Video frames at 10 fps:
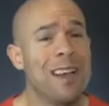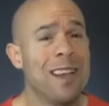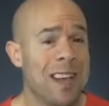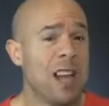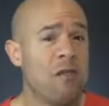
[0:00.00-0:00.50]

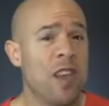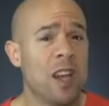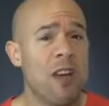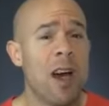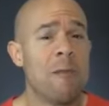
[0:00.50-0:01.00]
You got to
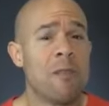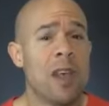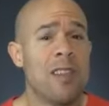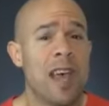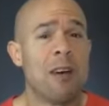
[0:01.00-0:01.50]
figure out
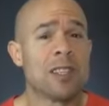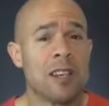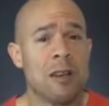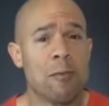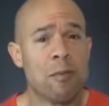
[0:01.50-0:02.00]
how it's
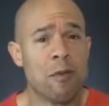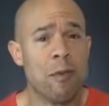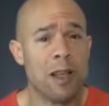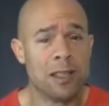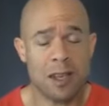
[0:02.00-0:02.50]
going
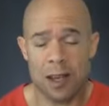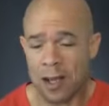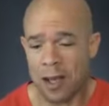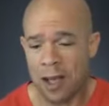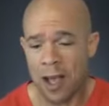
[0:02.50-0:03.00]

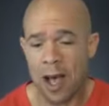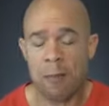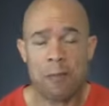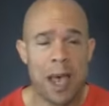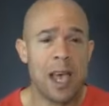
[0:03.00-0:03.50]
to
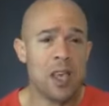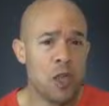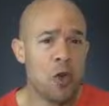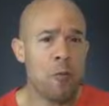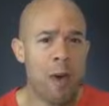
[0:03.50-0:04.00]
pay
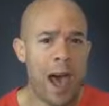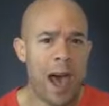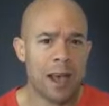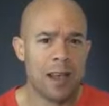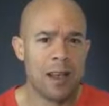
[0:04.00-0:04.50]
you back.